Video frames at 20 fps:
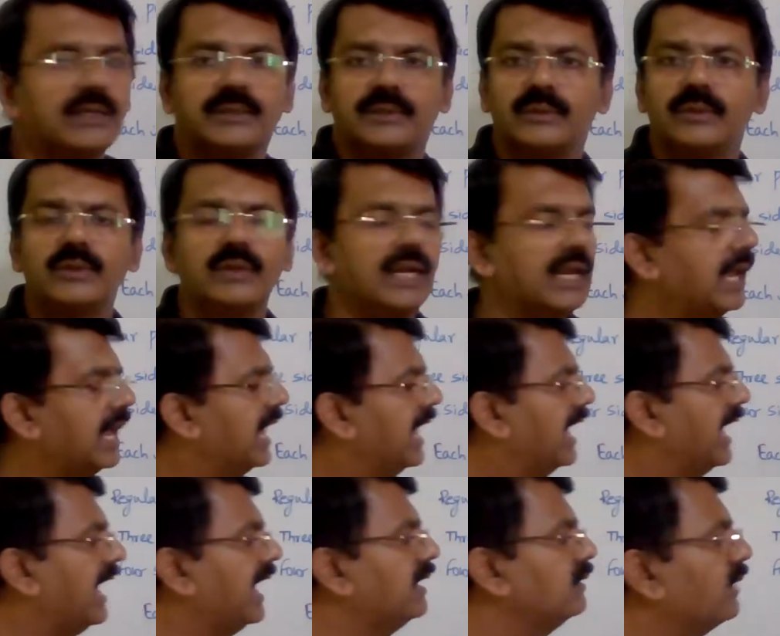to
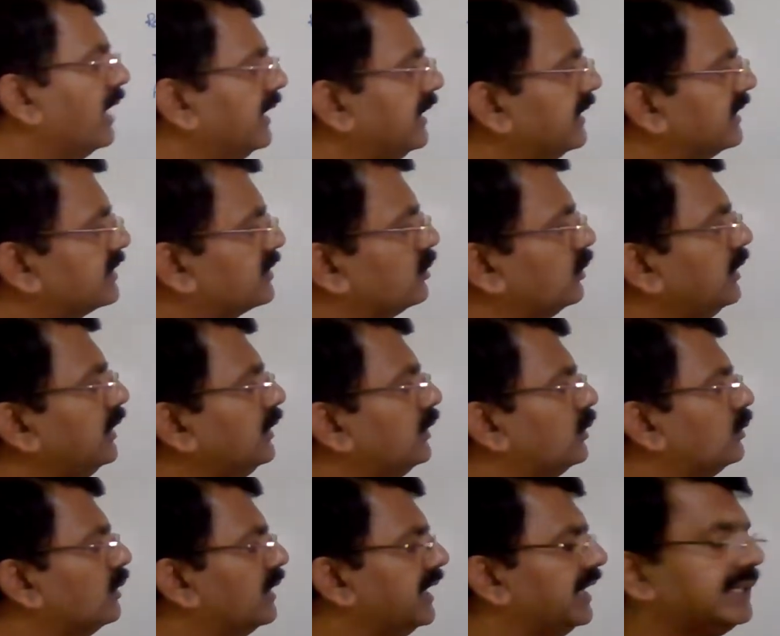n minus 2 into
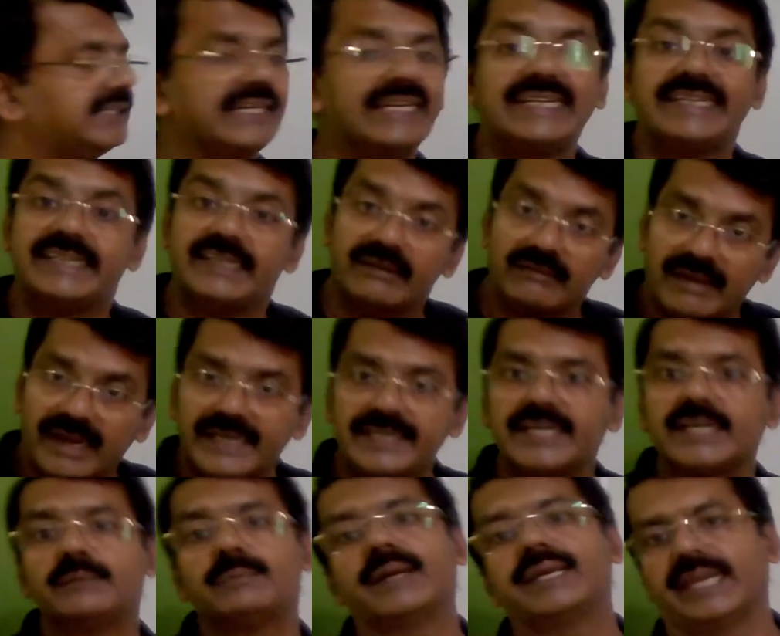180
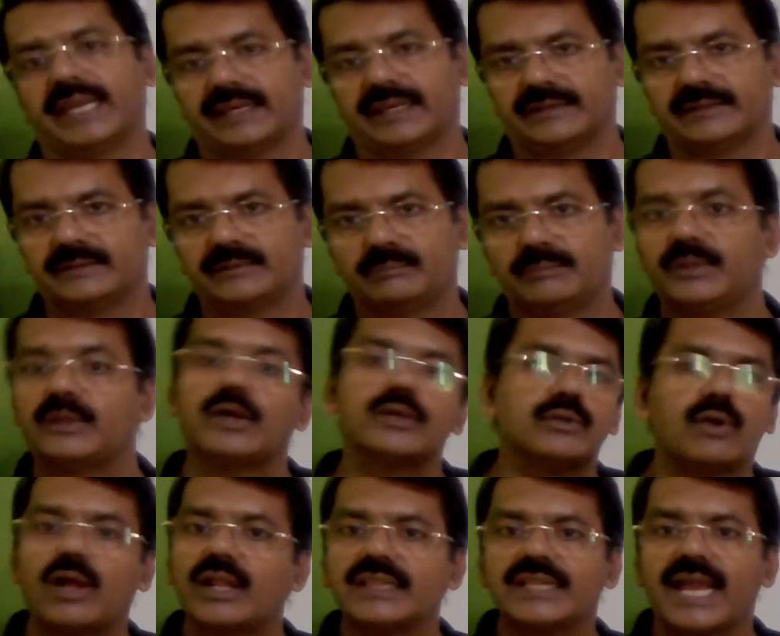divided by n, because
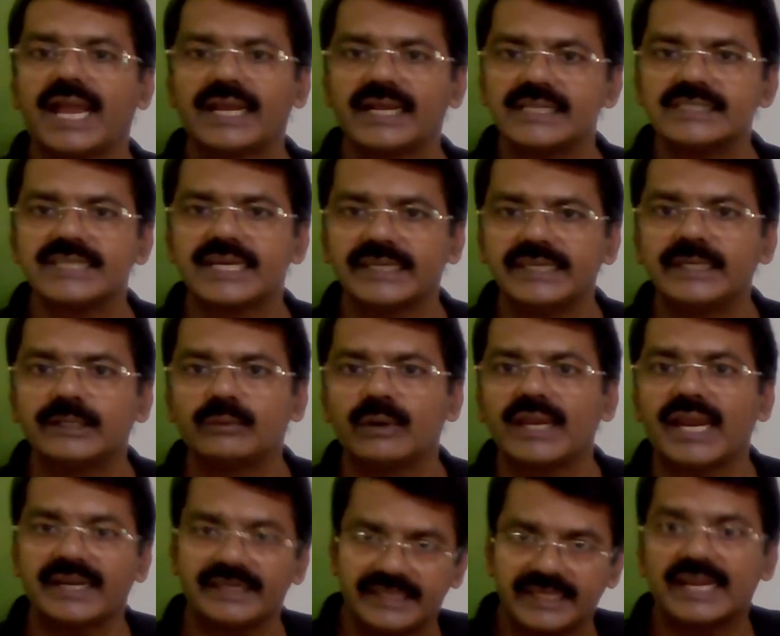all the angles are equal
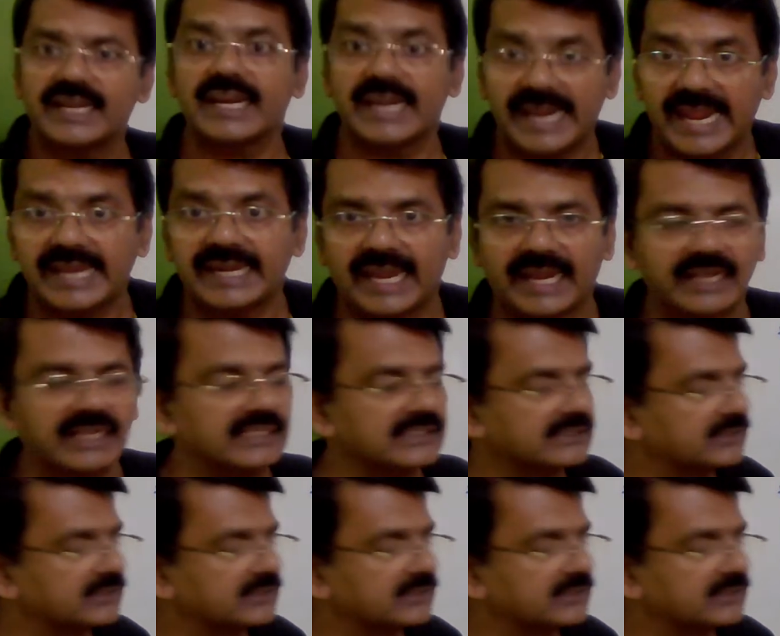and there are n angles.